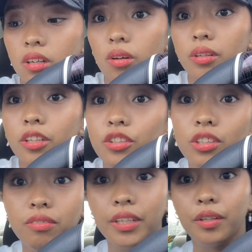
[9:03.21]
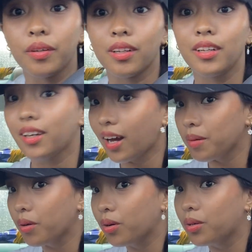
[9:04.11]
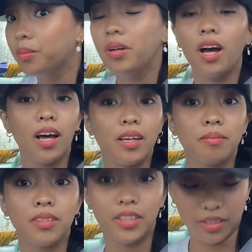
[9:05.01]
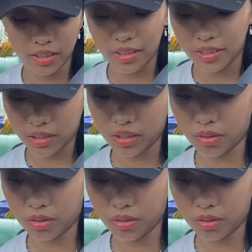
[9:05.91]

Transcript: Okay, just very quickly, I'm here sa